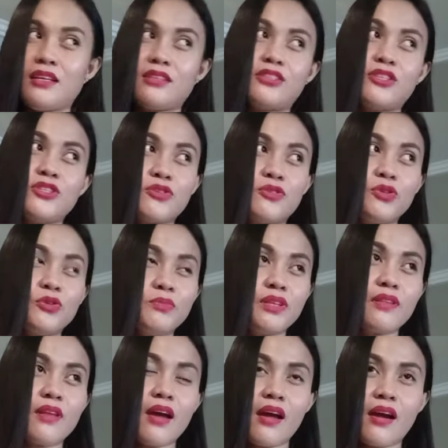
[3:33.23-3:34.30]
There's a room
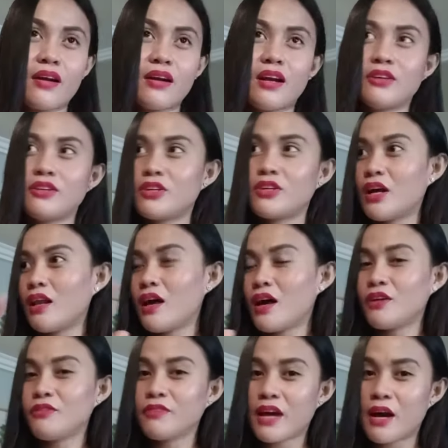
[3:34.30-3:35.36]
in there, and there are a
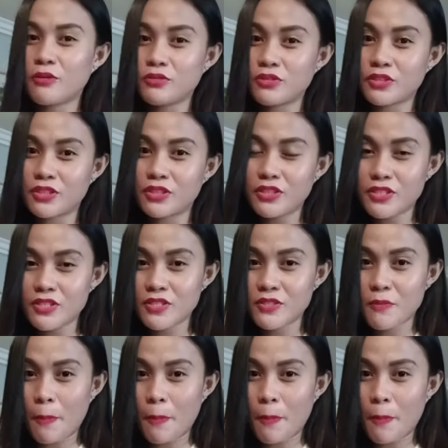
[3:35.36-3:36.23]
lot of counters.